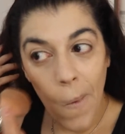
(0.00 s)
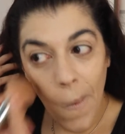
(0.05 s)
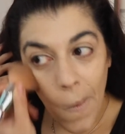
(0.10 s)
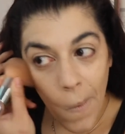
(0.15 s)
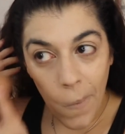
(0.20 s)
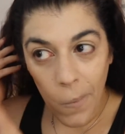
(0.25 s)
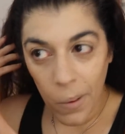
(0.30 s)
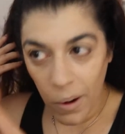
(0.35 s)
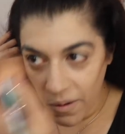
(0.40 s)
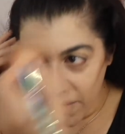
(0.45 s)

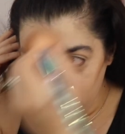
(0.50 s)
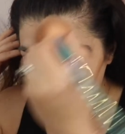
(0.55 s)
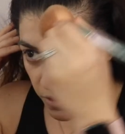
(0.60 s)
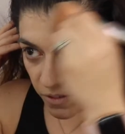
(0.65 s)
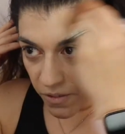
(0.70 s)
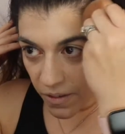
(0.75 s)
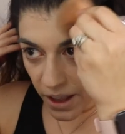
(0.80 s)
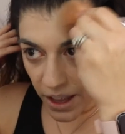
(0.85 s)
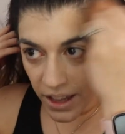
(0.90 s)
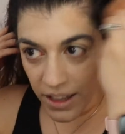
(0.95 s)
all over the
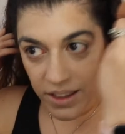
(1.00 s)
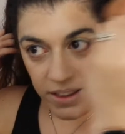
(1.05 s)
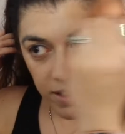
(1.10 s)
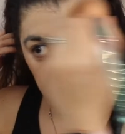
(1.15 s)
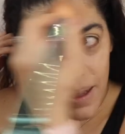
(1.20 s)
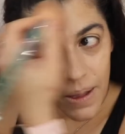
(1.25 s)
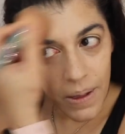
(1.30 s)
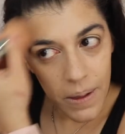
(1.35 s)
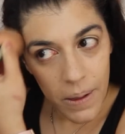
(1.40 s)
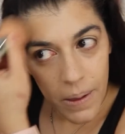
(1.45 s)
face.
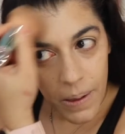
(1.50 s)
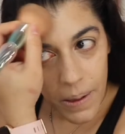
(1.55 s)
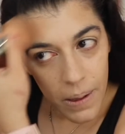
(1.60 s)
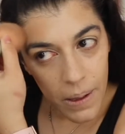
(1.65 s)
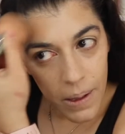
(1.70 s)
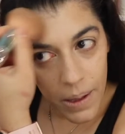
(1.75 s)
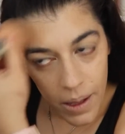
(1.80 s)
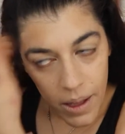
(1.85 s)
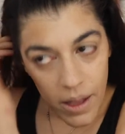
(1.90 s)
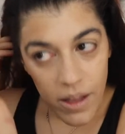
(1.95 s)

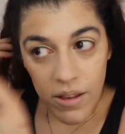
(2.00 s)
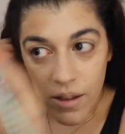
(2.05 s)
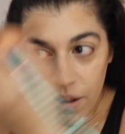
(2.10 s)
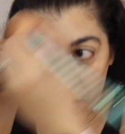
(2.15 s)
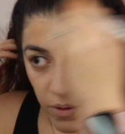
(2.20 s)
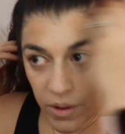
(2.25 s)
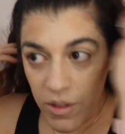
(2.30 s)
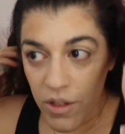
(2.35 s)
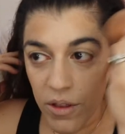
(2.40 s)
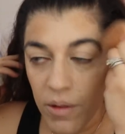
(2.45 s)
So
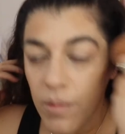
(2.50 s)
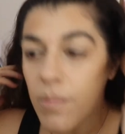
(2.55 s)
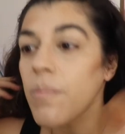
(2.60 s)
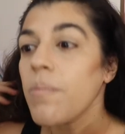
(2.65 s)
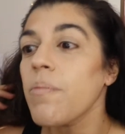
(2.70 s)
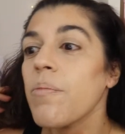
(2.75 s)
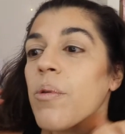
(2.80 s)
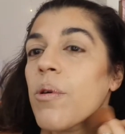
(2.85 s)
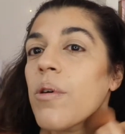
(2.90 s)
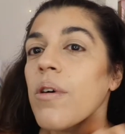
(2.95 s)
if we just
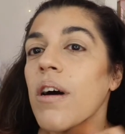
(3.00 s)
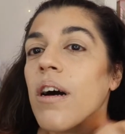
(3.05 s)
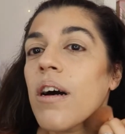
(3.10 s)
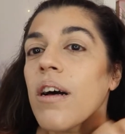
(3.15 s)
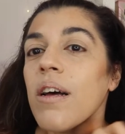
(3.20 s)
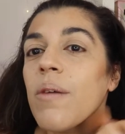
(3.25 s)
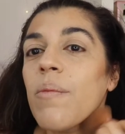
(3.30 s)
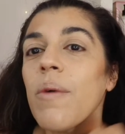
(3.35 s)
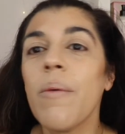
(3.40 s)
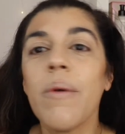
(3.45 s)
put
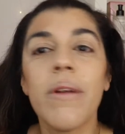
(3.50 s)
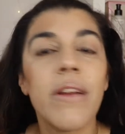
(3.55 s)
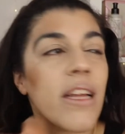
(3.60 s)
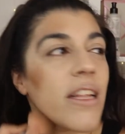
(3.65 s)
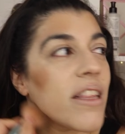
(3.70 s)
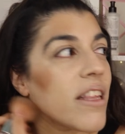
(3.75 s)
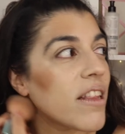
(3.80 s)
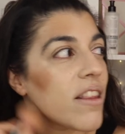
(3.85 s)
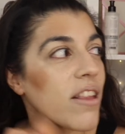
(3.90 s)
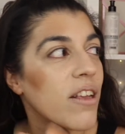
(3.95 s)
where we
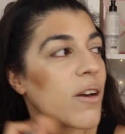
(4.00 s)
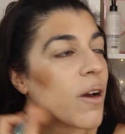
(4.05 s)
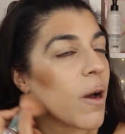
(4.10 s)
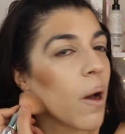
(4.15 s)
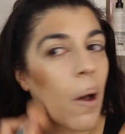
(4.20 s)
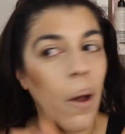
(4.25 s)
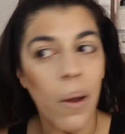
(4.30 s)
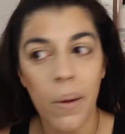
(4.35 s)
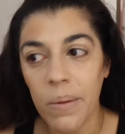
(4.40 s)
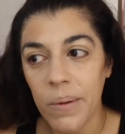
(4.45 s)
need it to
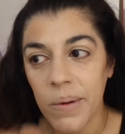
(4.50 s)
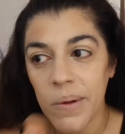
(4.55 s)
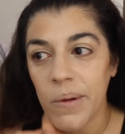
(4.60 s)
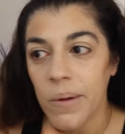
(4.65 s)
go